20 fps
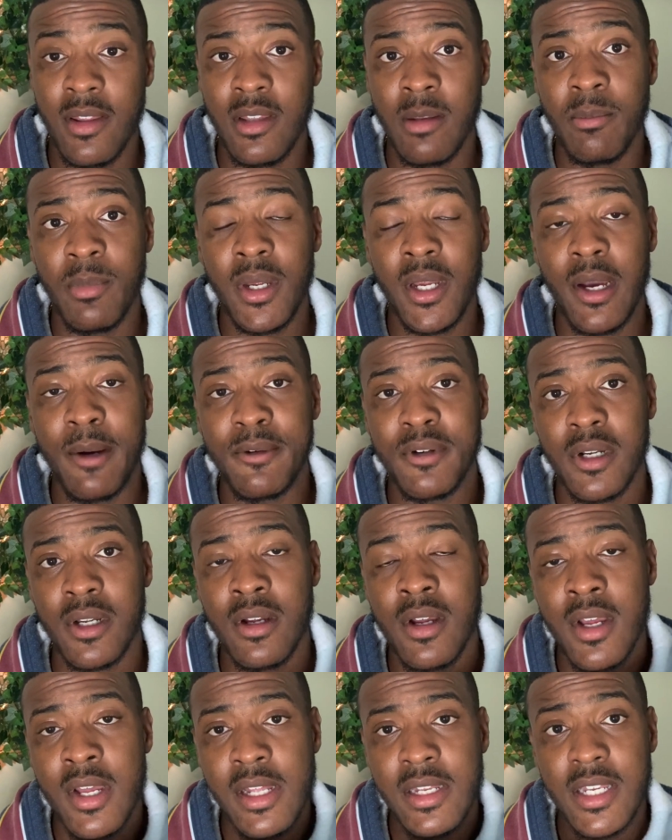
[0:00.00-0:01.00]
And then
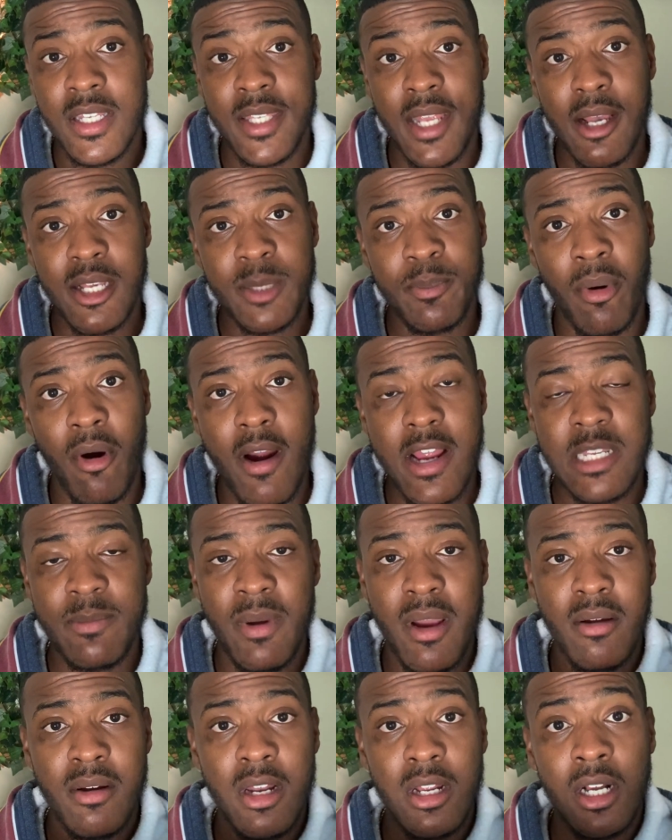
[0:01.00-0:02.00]
the sales part is
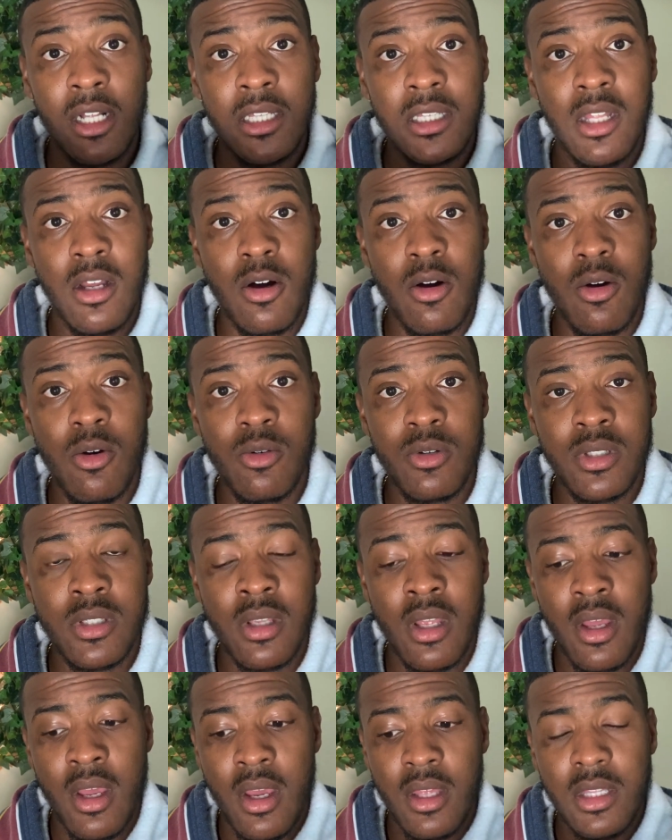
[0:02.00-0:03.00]
being able to
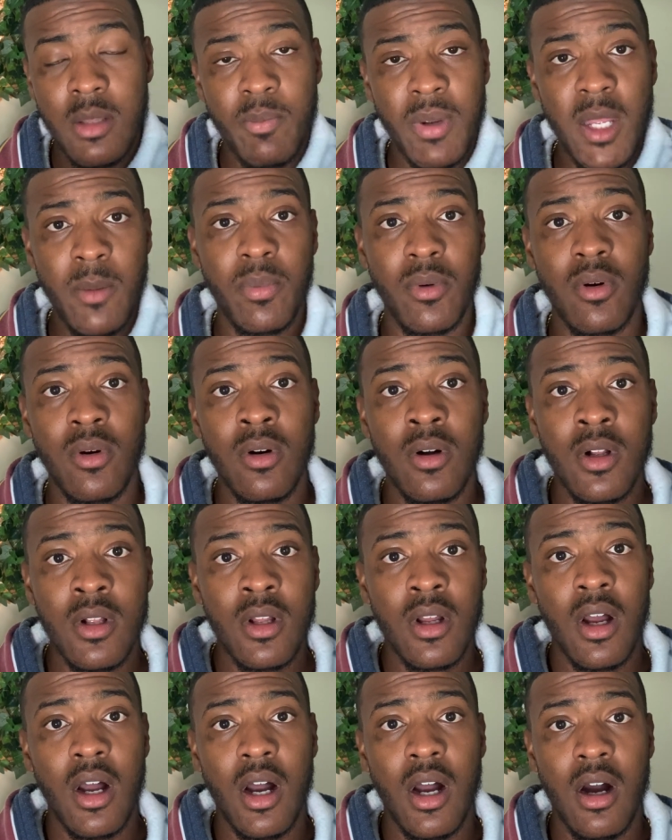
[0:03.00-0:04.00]
close the people
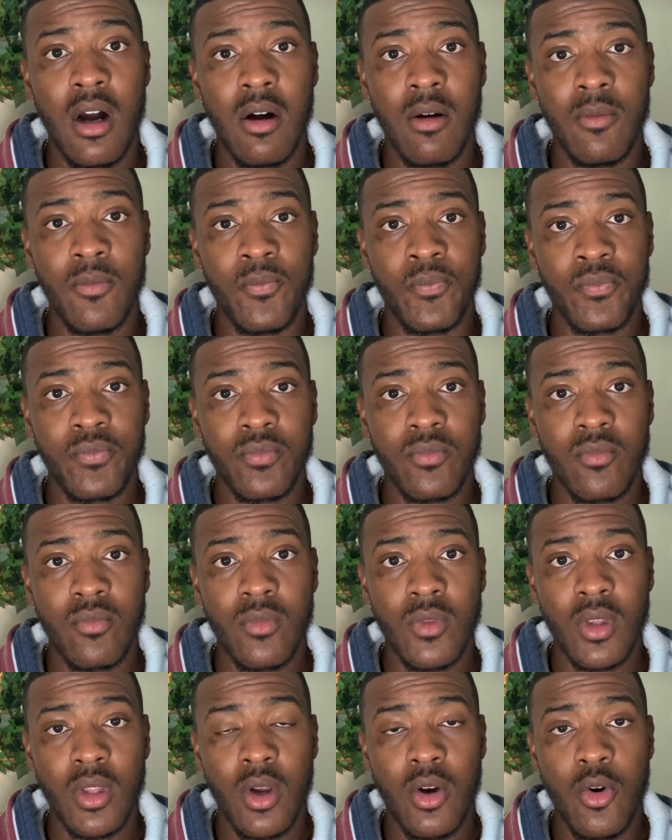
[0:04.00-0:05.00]

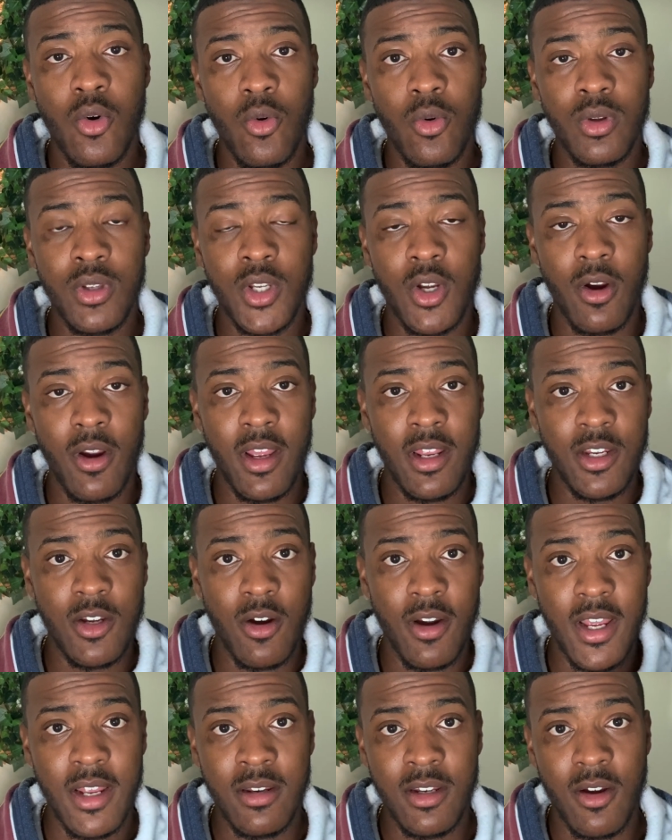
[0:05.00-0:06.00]
who your
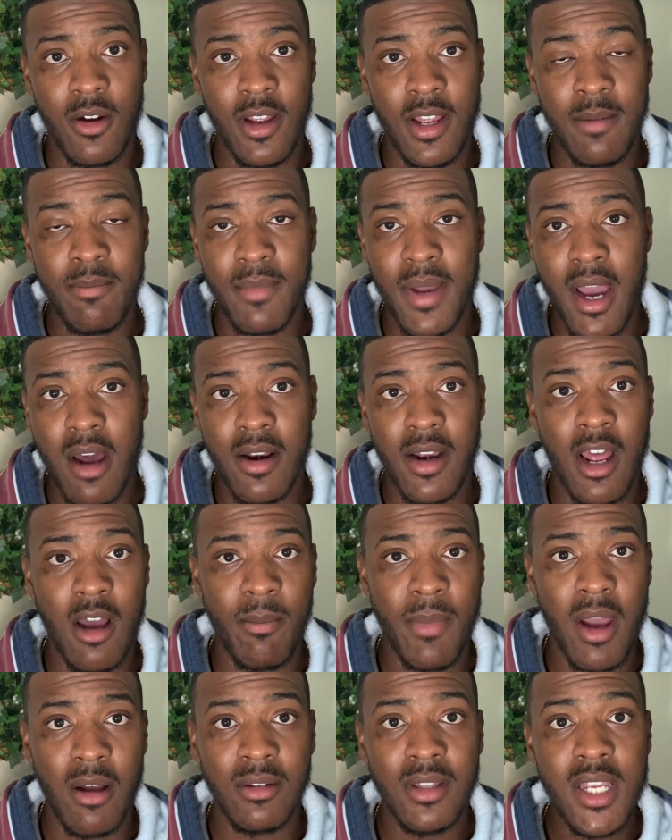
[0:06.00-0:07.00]
inbound and
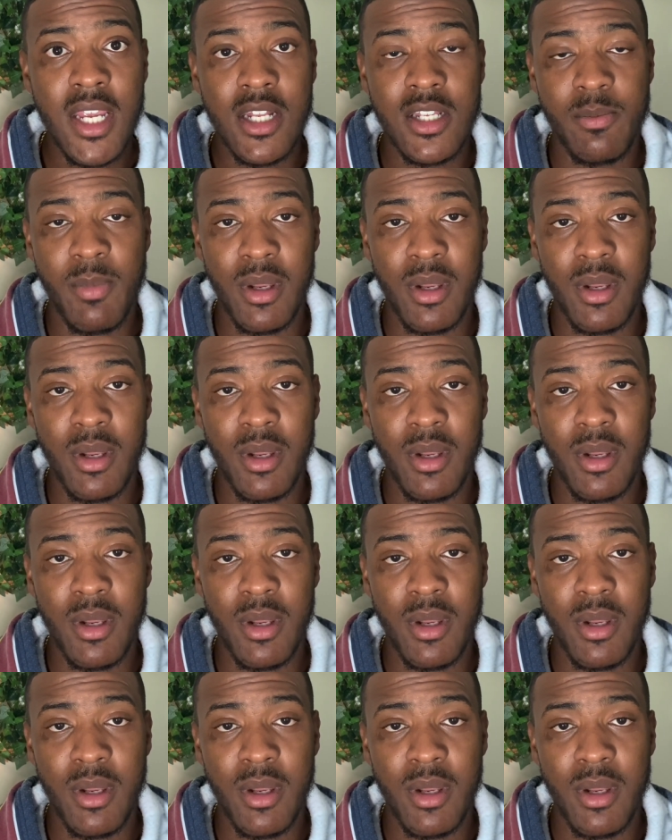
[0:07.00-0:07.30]
outbound leads.